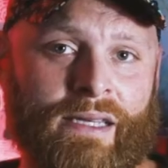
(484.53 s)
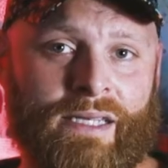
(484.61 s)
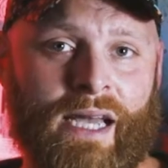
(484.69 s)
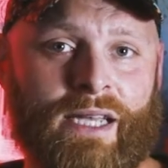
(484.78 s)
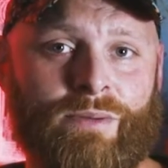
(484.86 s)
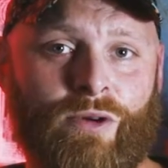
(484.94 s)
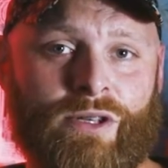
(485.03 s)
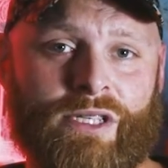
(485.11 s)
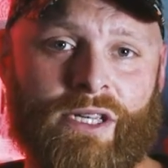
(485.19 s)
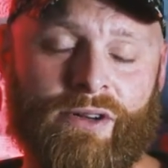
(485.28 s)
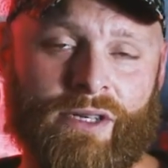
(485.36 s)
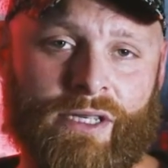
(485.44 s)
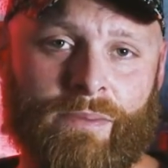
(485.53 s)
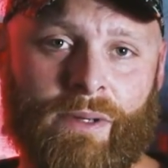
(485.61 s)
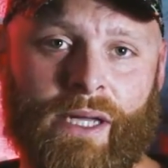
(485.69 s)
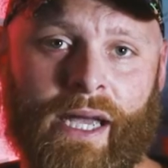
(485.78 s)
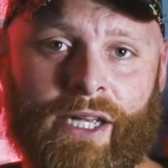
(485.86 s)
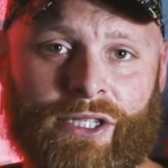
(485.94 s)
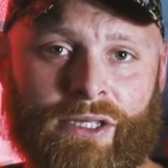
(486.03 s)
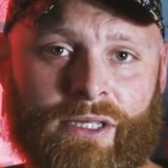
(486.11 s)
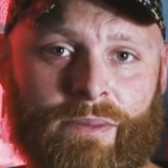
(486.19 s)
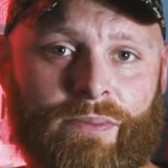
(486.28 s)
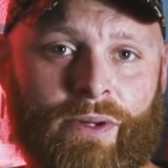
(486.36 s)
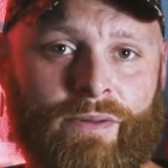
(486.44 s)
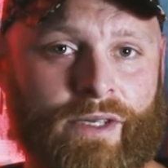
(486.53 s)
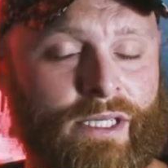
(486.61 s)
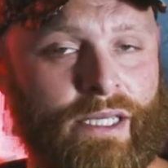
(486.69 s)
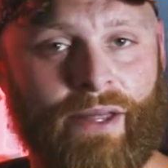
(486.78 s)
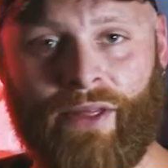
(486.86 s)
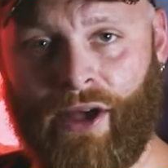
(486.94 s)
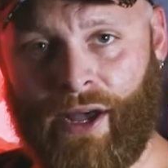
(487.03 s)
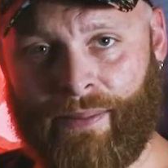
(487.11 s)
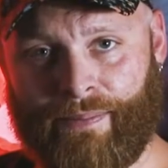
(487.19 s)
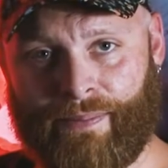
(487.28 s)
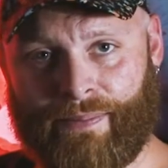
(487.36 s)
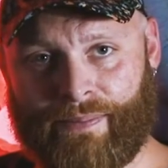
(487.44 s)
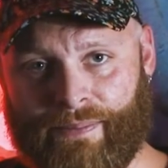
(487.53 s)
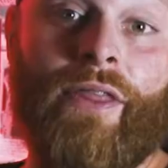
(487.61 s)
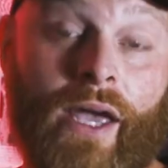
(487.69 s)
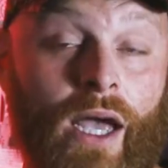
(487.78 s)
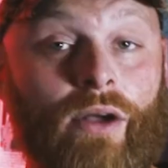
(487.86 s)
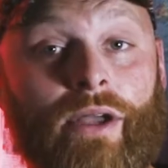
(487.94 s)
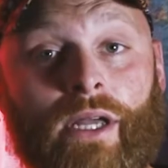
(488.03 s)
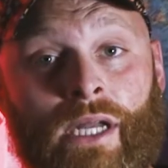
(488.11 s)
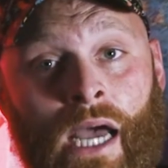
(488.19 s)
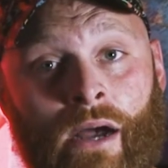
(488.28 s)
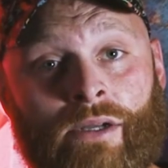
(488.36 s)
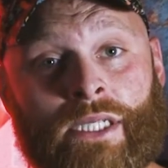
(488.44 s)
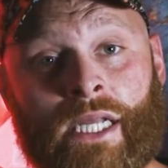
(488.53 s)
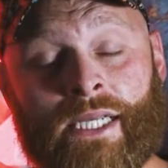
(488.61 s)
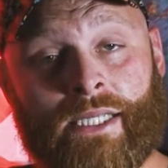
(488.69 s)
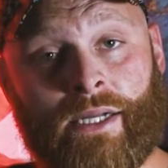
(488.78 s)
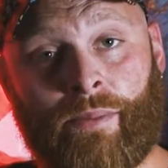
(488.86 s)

This has more serious implications than previously thought. The area now is less than